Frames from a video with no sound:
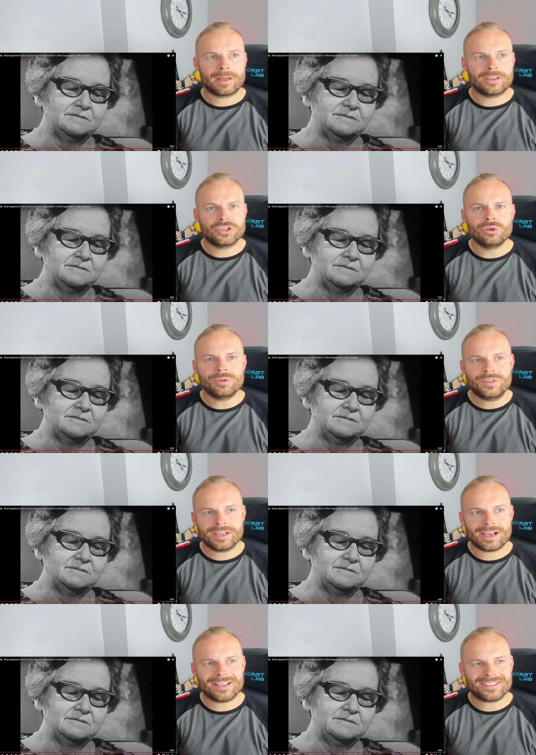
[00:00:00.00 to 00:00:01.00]
Speaker 1: use
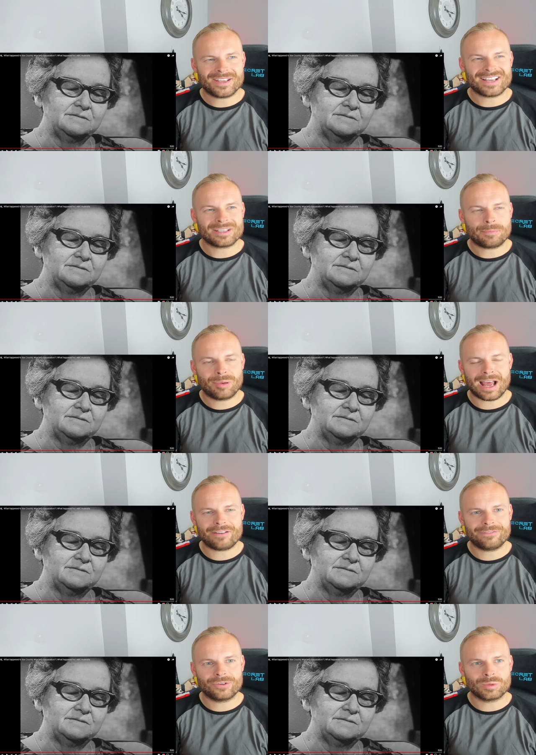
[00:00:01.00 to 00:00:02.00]
it as a
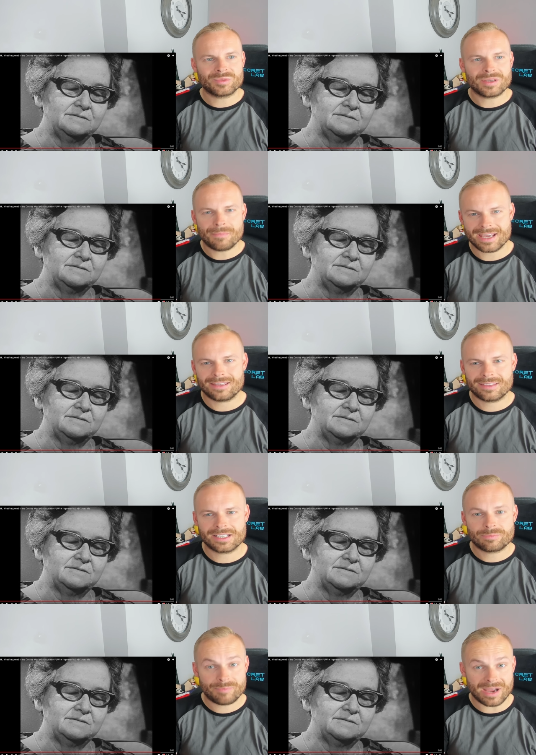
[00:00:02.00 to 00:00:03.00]
platform to make
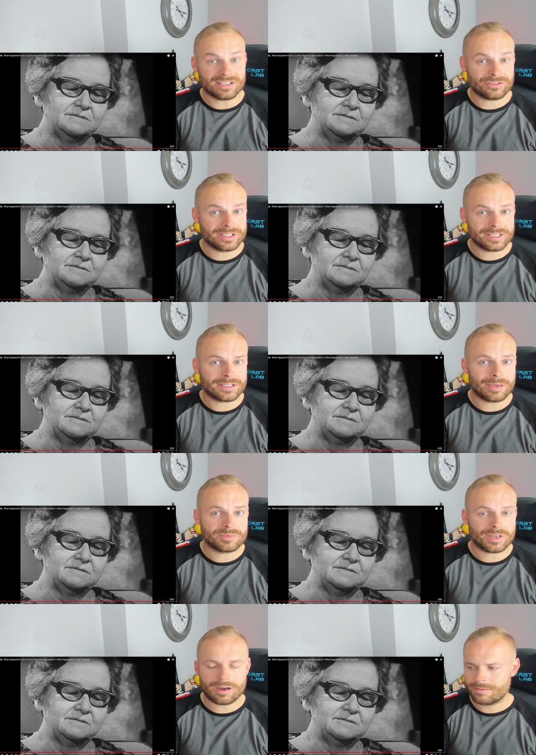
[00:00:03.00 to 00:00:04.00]
things better at the same
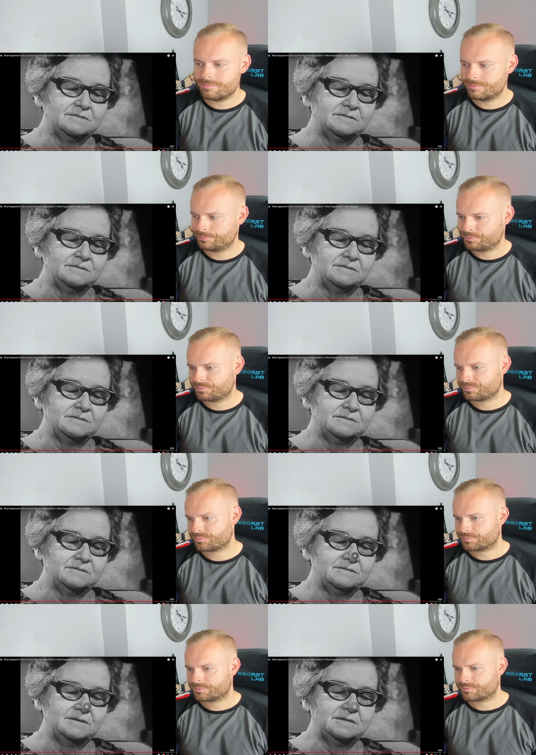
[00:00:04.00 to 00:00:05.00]
time.
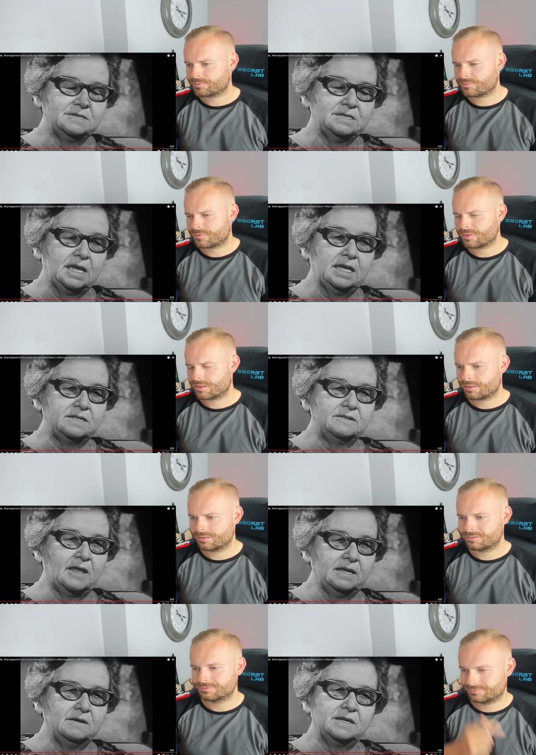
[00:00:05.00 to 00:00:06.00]
And
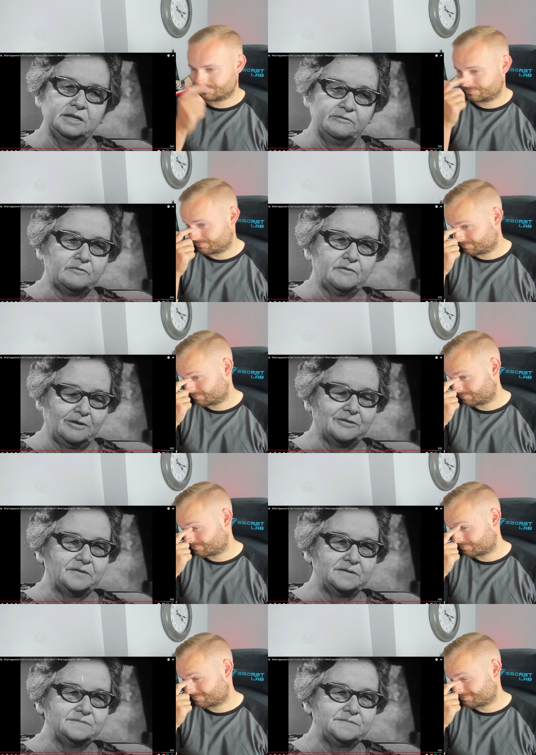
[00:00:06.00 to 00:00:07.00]
Speaker 2: they are never forgotten.